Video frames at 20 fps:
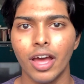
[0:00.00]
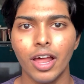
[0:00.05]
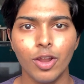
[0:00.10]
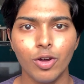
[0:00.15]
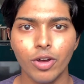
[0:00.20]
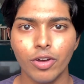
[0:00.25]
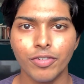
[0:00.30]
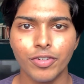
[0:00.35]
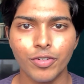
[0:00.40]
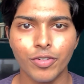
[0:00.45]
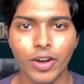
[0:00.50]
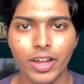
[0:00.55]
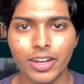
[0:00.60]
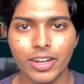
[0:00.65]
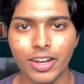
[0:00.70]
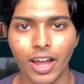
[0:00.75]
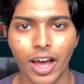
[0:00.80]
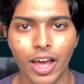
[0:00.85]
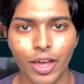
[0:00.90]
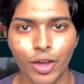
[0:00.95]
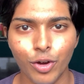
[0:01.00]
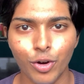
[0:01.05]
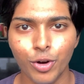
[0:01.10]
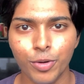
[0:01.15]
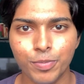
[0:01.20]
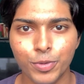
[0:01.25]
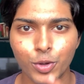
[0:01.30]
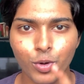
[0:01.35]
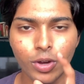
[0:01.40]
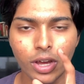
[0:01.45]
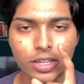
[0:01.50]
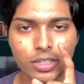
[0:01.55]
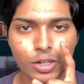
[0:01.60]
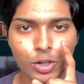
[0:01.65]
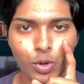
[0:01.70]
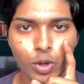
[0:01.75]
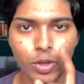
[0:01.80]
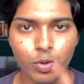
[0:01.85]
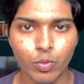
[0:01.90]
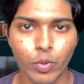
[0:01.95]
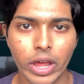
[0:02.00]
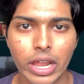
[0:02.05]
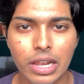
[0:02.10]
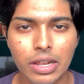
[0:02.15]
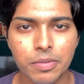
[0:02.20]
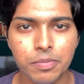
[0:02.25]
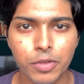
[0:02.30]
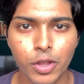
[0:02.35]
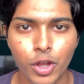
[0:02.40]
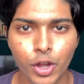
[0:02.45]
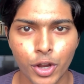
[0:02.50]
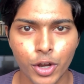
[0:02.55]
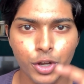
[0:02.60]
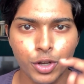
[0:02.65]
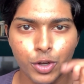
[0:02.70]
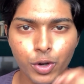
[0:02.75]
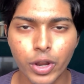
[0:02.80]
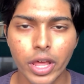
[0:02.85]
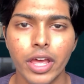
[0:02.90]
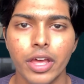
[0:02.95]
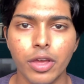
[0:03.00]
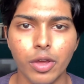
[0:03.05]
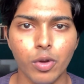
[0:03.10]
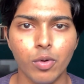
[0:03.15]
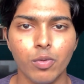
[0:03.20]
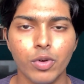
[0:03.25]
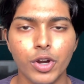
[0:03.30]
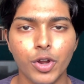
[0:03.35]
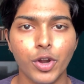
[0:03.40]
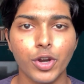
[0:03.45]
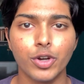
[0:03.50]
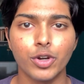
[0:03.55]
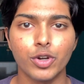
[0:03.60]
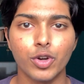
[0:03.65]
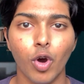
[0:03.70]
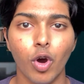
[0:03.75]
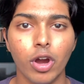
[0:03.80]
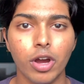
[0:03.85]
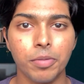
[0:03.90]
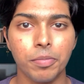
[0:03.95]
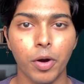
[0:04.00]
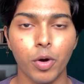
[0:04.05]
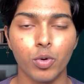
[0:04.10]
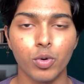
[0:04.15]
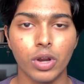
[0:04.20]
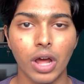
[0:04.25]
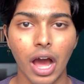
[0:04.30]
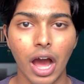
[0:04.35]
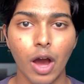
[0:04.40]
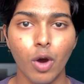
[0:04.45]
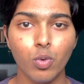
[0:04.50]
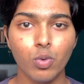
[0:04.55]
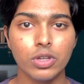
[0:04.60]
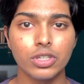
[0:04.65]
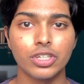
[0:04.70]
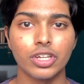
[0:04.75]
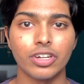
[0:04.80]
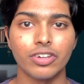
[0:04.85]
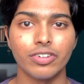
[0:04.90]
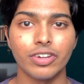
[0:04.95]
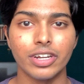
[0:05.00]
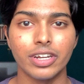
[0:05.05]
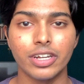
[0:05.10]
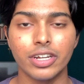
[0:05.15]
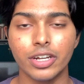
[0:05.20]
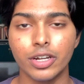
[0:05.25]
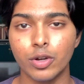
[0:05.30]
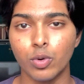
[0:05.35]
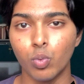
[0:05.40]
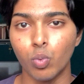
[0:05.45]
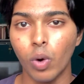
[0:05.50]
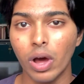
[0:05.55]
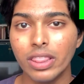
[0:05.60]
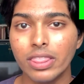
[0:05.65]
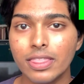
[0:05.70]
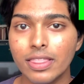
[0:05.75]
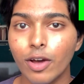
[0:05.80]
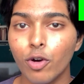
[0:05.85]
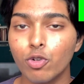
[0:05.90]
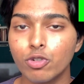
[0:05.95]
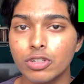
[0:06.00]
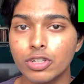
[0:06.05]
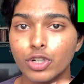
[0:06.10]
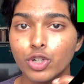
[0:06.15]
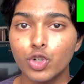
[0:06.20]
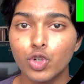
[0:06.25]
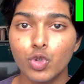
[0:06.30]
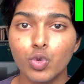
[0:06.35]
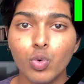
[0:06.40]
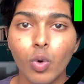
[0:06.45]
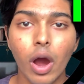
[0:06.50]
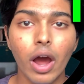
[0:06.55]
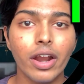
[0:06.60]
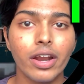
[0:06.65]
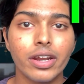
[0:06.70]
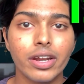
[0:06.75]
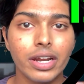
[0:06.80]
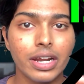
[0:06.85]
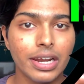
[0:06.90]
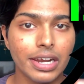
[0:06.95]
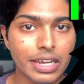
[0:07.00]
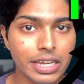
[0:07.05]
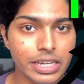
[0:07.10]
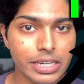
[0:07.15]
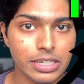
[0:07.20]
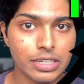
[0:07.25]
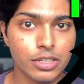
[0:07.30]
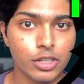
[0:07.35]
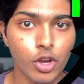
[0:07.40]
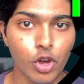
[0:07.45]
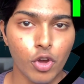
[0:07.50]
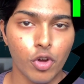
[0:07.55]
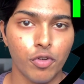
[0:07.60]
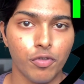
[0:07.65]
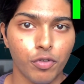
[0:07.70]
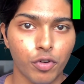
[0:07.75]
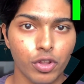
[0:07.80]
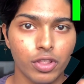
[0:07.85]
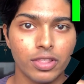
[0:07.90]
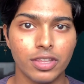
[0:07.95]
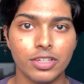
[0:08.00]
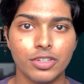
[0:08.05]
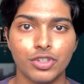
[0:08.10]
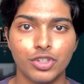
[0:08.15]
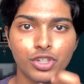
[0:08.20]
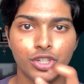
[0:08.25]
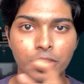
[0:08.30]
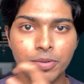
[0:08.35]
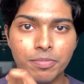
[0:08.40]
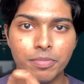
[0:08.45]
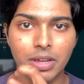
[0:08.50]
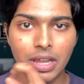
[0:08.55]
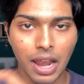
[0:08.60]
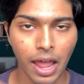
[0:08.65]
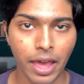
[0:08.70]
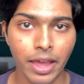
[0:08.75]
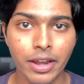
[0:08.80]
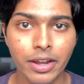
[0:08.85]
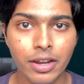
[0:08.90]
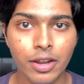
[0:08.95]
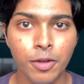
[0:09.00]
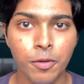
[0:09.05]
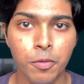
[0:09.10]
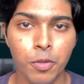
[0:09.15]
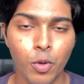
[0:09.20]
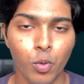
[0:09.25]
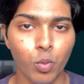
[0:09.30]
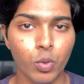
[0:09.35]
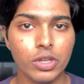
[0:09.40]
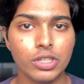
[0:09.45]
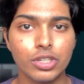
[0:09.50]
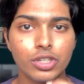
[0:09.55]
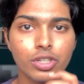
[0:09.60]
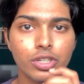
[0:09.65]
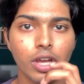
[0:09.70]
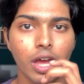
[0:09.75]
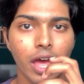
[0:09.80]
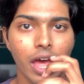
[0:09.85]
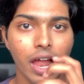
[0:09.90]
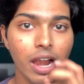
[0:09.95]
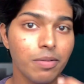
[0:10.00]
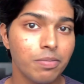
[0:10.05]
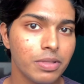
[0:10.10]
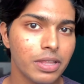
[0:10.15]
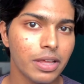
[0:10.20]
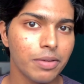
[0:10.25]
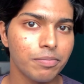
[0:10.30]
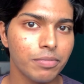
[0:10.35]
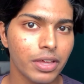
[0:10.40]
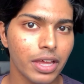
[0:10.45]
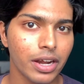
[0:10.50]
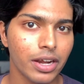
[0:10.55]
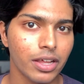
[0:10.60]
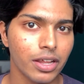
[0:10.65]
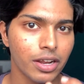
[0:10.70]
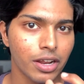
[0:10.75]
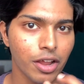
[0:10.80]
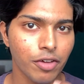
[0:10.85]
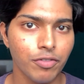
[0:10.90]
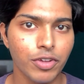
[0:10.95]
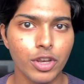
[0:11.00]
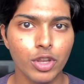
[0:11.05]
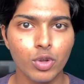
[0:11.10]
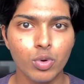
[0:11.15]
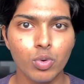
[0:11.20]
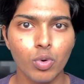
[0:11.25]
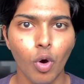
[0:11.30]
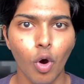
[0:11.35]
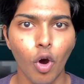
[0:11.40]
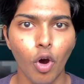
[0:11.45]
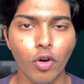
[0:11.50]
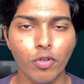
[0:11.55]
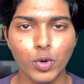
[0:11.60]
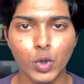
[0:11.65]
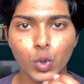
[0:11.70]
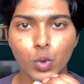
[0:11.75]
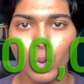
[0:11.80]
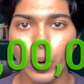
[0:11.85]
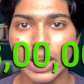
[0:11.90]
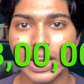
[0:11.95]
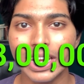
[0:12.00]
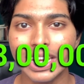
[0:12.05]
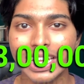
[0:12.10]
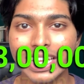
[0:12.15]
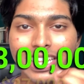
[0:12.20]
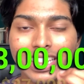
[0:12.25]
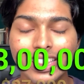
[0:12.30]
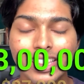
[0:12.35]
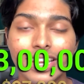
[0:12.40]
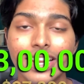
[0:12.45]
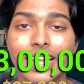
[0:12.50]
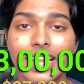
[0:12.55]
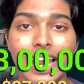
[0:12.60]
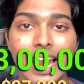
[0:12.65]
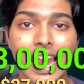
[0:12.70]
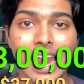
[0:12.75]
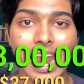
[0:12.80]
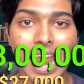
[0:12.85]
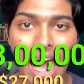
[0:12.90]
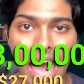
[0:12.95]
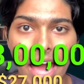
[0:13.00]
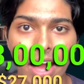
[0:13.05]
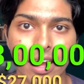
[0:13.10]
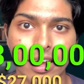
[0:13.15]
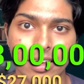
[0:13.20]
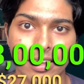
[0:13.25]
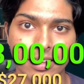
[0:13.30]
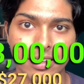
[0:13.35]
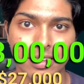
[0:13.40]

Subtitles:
Hello everyone, I hope you guys are doing well. Today we're going to talk about how we generated 1200 leads for this gym client, which helped them get a revenue of 23 lakh